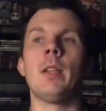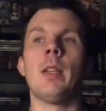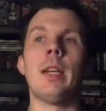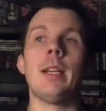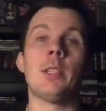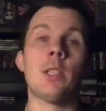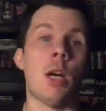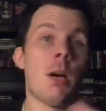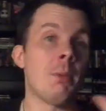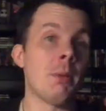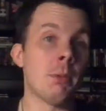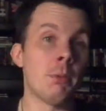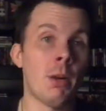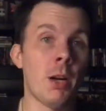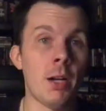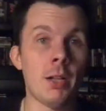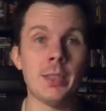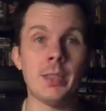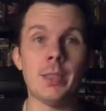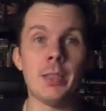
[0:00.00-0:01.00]
And Tommy
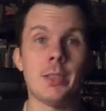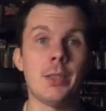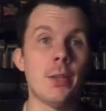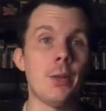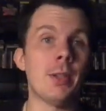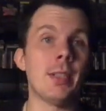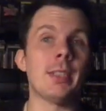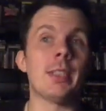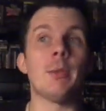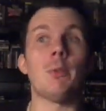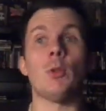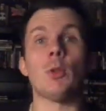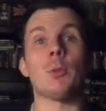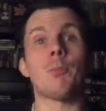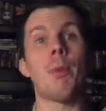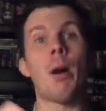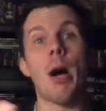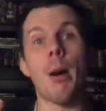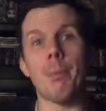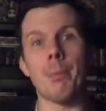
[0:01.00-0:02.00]
Ross is known as the most
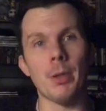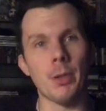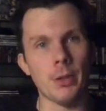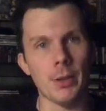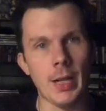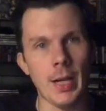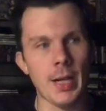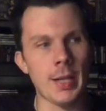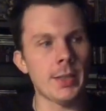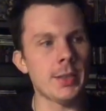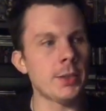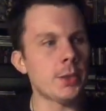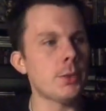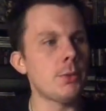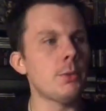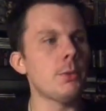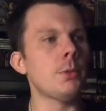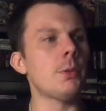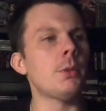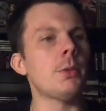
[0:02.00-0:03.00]
popular guy in
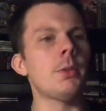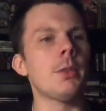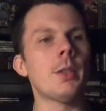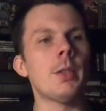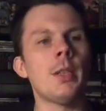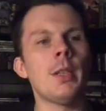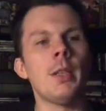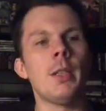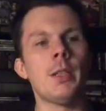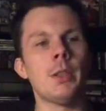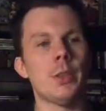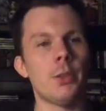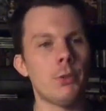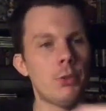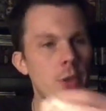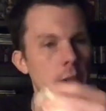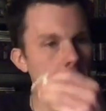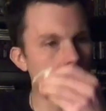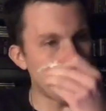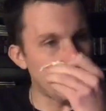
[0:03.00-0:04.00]
school, so
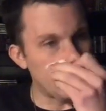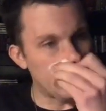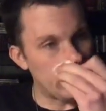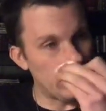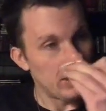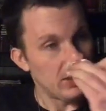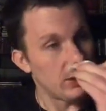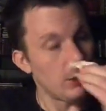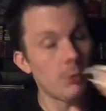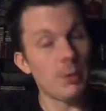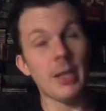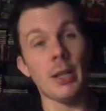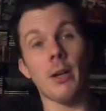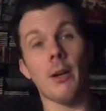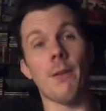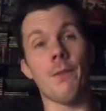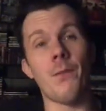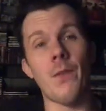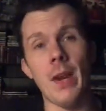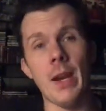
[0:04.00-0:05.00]
she thinks she's doing her
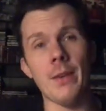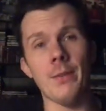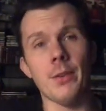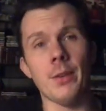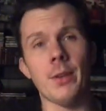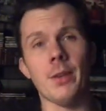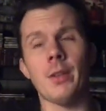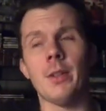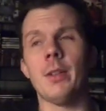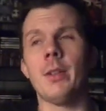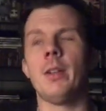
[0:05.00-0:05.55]
a favor.